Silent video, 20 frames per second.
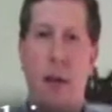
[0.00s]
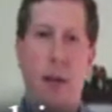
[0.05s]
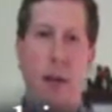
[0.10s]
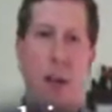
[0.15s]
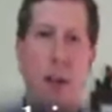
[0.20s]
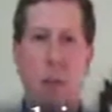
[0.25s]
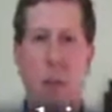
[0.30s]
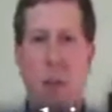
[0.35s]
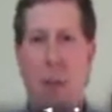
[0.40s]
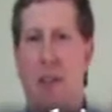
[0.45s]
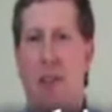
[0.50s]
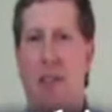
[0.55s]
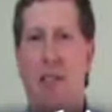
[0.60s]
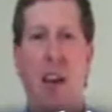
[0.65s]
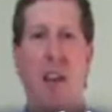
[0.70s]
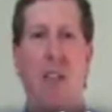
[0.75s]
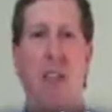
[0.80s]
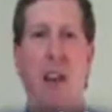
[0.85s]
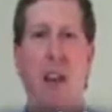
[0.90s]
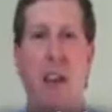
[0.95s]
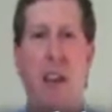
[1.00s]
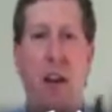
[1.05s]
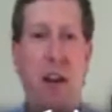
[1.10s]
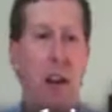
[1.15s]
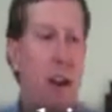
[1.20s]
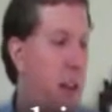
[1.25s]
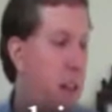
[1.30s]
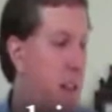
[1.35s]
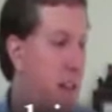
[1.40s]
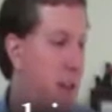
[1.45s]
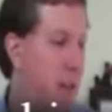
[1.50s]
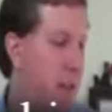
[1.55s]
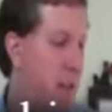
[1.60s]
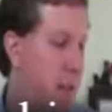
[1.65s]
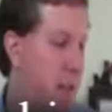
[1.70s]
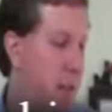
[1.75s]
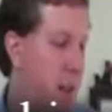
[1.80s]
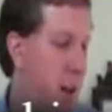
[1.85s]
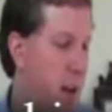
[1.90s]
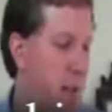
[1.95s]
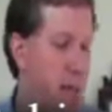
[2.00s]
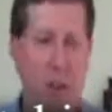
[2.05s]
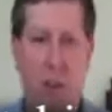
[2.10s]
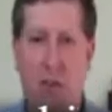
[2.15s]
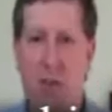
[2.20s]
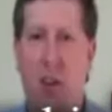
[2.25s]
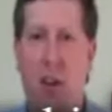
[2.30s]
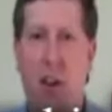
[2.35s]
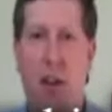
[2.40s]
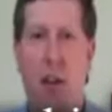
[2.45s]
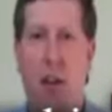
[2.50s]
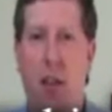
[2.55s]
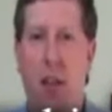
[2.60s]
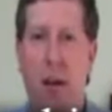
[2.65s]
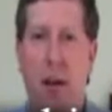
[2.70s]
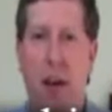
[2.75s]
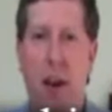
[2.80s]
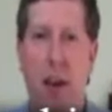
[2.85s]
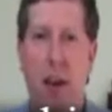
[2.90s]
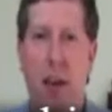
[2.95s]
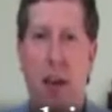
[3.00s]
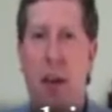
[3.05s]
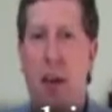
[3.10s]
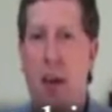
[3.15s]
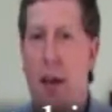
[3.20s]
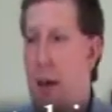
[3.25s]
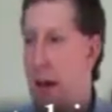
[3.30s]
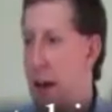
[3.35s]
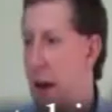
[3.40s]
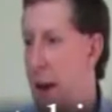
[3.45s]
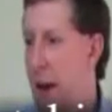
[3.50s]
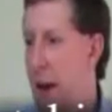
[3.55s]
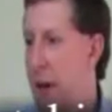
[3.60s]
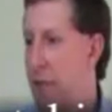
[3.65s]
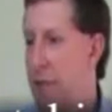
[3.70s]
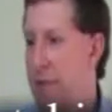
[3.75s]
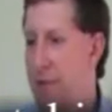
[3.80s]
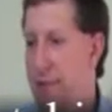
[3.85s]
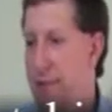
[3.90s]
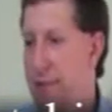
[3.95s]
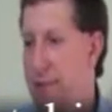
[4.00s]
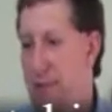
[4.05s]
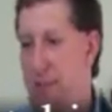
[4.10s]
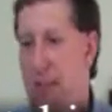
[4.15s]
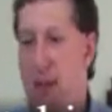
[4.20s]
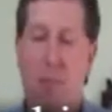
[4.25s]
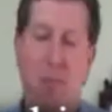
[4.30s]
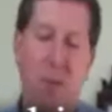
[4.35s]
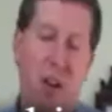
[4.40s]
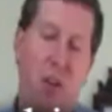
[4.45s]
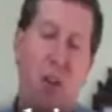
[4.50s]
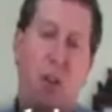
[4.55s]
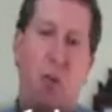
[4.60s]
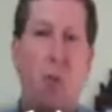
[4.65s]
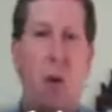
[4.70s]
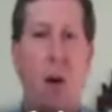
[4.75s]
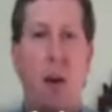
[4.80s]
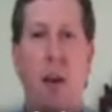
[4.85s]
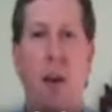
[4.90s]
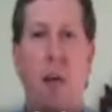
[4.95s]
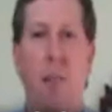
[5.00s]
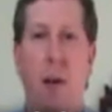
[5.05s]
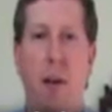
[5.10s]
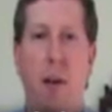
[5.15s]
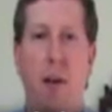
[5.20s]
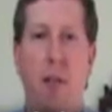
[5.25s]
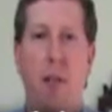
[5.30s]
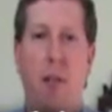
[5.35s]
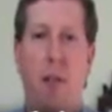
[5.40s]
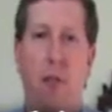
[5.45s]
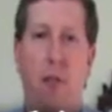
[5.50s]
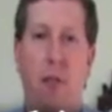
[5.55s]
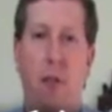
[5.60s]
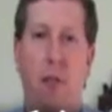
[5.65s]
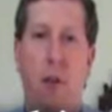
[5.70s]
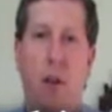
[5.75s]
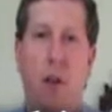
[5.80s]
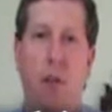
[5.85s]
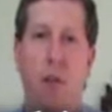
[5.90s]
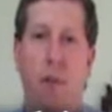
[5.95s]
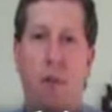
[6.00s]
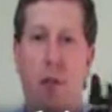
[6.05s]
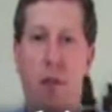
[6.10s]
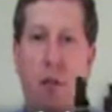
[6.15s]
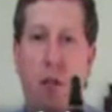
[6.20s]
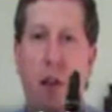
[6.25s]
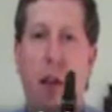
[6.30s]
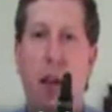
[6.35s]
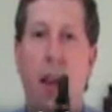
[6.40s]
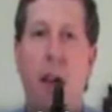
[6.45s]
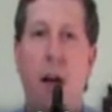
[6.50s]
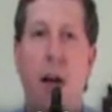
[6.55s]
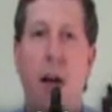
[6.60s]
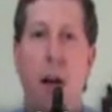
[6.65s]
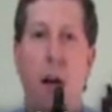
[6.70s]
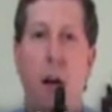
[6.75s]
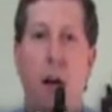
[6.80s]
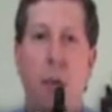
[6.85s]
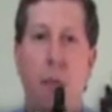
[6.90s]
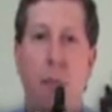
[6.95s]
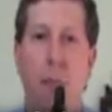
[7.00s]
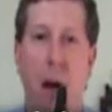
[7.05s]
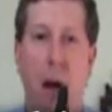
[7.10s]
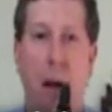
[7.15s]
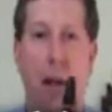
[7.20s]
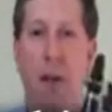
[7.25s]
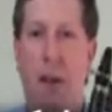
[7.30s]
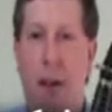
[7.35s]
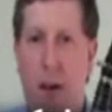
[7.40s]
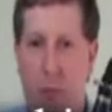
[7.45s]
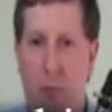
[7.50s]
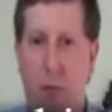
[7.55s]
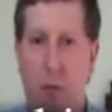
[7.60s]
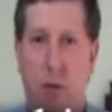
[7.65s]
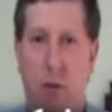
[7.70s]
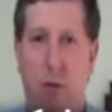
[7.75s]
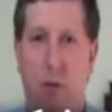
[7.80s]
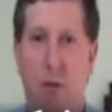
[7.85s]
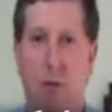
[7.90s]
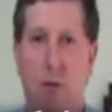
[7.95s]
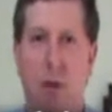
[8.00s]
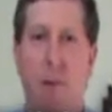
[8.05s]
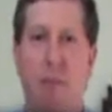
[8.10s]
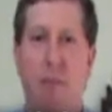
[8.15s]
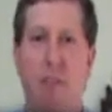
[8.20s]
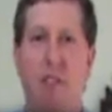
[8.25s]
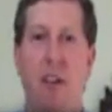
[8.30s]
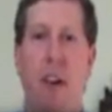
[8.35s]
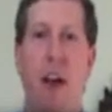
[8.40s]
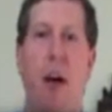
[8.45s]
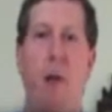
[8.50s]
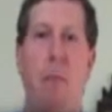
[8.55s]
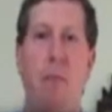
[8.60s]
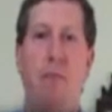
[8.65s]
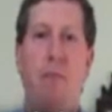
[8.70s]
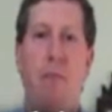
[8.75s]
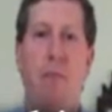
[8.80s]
Not the best sounding clarinet. This is kind of a junky clarinet. Left my good one at my teaching studio, unfortunately, but it will do the job for now.